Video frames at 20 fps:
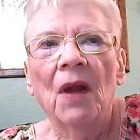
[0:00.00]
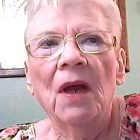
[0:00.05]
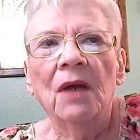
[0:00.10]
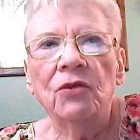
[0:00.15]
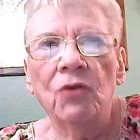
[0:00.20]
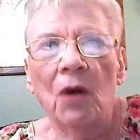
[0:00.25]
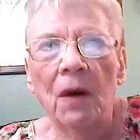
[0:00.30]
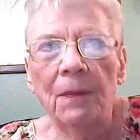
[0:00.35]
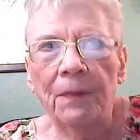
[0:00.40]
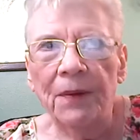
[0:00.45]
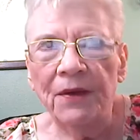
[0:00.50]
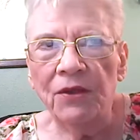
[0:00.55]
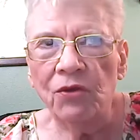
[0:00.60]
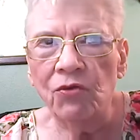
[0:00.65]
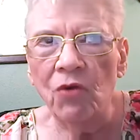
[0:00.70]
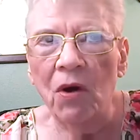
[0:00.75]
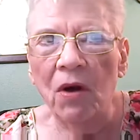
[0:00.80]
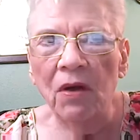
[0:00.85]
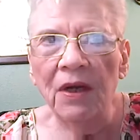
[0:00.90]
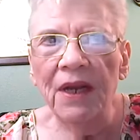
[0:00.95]
Trump is
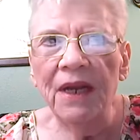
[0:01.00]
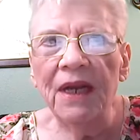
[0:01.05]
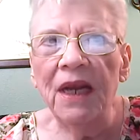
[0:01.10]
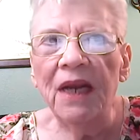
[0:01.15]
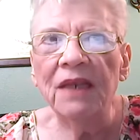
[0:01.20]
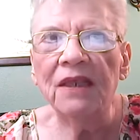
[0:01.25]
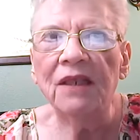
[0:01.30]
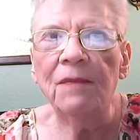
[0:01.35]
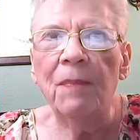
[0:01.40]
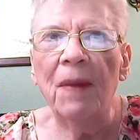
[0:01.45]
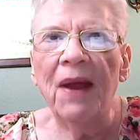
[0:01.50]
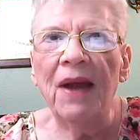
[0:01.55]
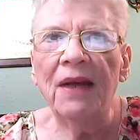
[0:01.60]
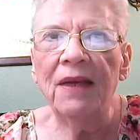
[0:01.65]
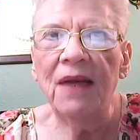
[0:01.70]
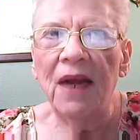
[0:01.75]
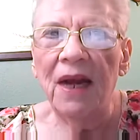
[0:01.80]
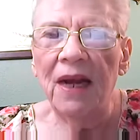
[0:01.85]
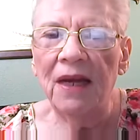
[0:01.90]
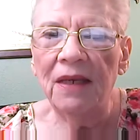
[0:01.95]
strongly against
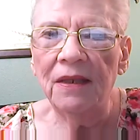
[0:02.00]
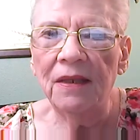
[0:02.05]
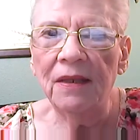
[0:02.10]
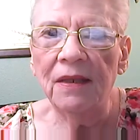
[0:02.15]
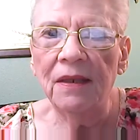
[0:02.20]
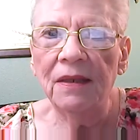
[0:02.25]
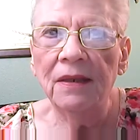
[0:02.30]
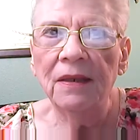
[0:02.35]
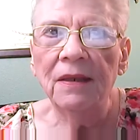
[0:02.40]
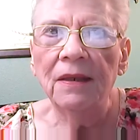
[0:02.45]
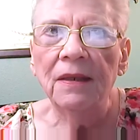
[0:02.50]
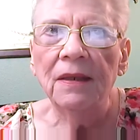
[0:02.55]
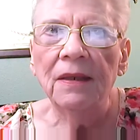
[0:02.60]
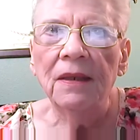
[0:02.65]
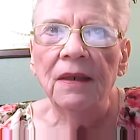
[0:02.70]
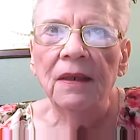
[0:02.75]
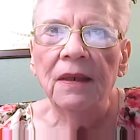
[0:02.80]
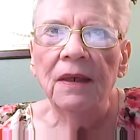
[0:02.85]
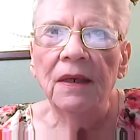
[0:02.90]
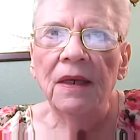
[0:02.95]
mandates.
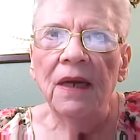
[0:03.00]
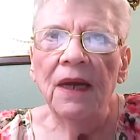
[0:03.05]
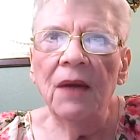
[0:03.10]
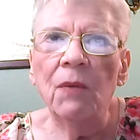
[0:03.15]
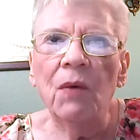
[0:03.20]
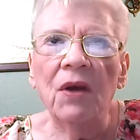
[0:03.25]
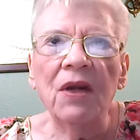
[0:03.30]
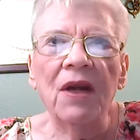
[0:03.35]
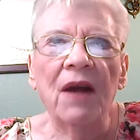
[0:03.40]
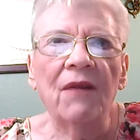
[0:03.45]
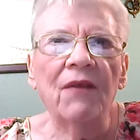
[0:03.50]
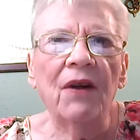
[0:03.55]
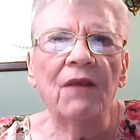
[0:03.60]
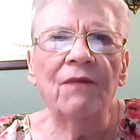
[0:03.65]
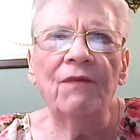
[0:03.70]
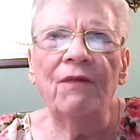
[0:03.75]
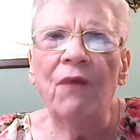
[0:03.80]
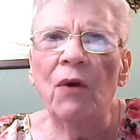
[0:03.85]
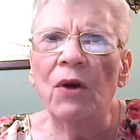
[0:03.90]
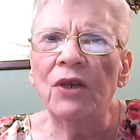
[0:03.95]
He would never have
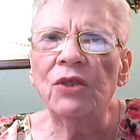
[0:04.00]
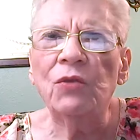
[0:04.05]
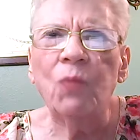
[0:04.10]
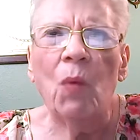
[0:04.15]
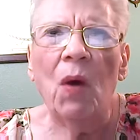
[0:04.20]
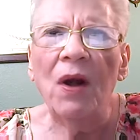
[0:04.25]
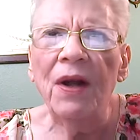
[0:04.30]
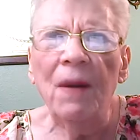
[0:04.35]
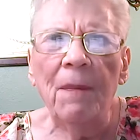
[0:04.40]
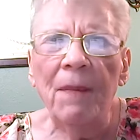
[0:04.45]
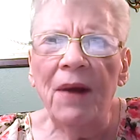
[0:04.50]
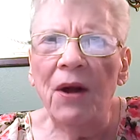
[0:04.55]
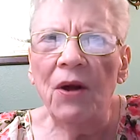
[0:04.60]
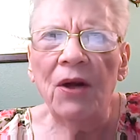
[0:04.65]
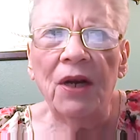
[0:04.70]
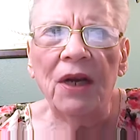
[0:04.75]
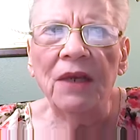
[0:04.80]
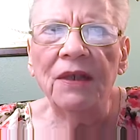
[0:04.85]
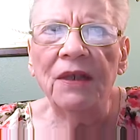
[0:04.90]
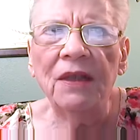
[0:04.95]
forced one
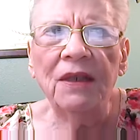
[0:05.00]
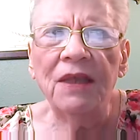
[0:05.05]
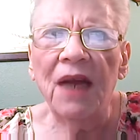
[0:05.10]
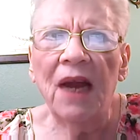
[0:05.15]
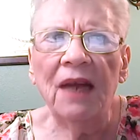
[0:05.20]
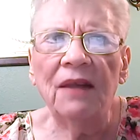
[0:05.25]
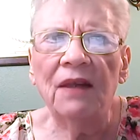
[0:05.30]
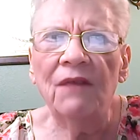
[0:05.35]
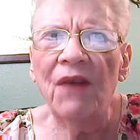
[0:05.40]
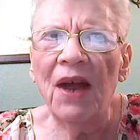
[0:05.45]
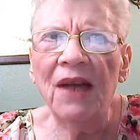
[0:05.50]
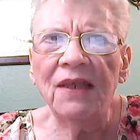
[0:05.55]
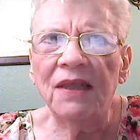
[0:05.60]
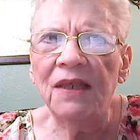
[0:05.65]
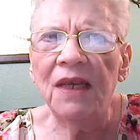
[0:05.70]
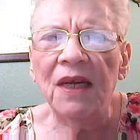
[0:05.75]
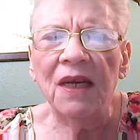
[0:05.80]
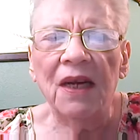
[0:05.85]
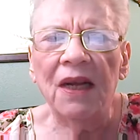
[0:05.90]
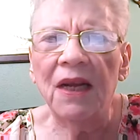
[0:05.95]
American to take the
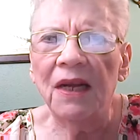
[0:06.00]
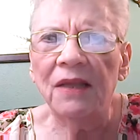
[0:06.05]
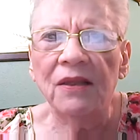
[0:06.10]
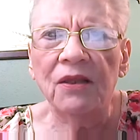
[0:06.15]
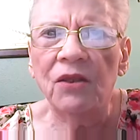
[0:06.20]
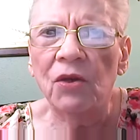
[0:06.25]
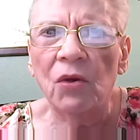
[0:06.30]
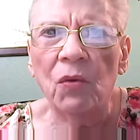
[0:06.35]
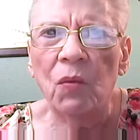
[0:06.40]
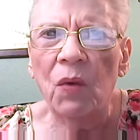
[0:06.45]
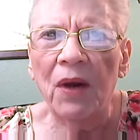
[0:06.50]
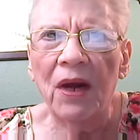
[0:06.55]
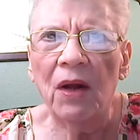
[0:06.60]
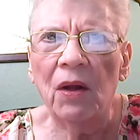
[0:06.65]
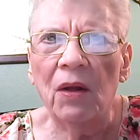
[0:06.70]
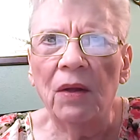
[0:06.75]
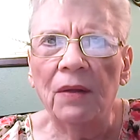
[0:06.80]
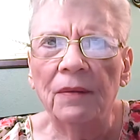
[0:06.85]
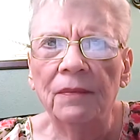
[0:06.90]
vaccine against their will.